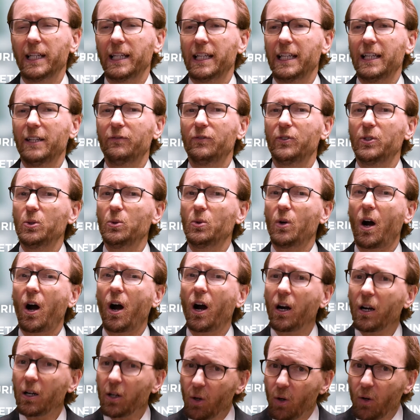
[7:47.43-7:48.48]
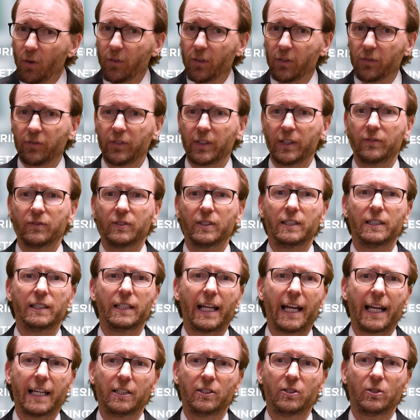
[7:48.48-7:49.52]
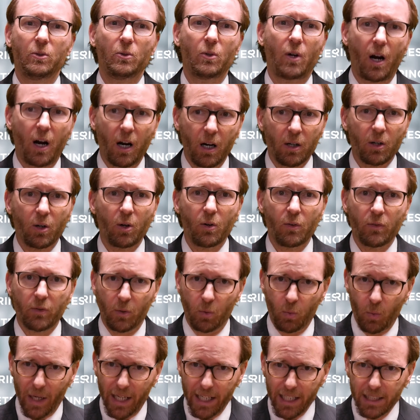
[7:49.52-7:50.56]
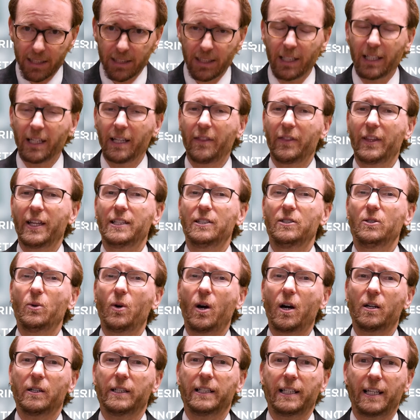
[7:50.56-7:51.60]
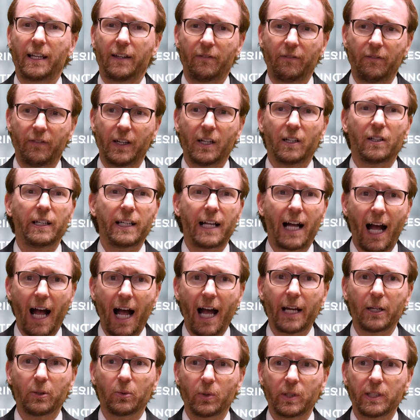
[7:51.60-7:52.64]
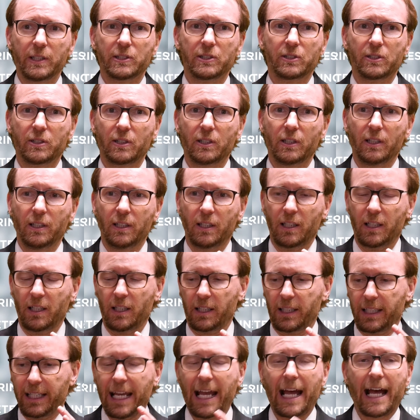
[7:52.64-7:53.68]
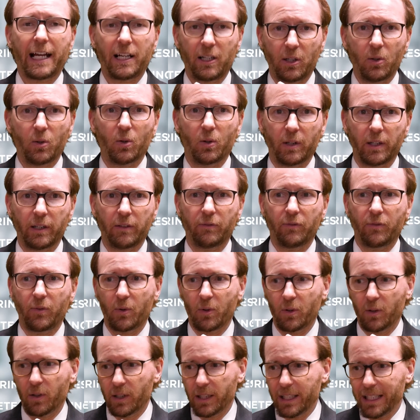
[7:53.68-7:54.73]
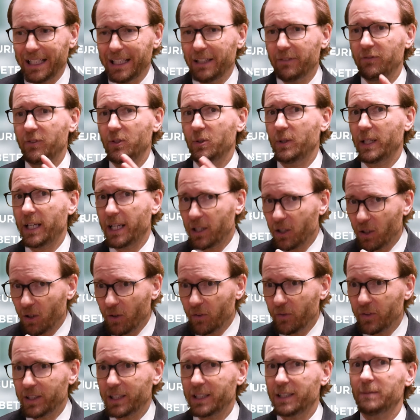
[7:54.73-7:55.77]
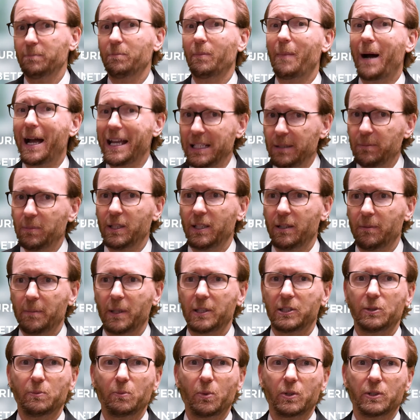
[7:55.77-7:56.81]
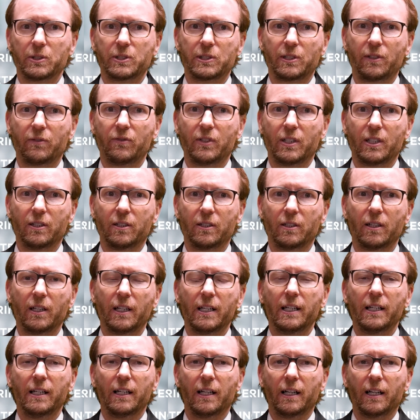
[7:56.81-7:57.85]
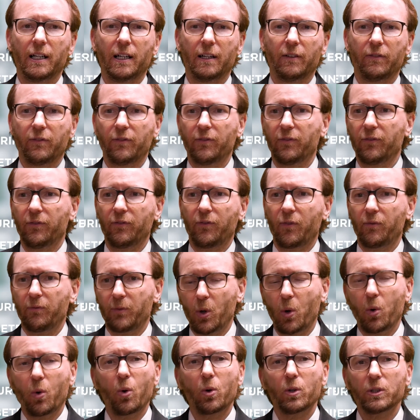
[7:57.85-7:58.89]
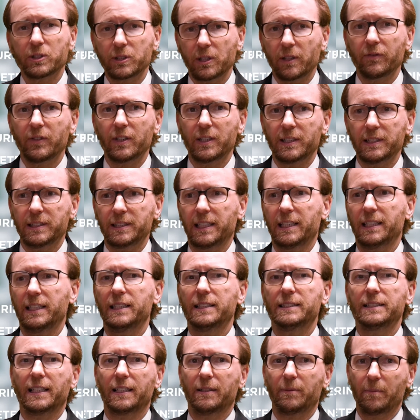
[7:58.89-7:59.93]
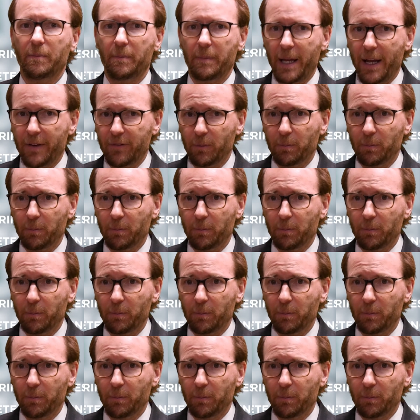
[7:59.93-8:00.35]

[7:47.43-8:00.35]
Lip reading: If you are over 50 and you are overweight, then you are in a very high risk category for, if you get COVID, it might be a much more severe course of the disease and have a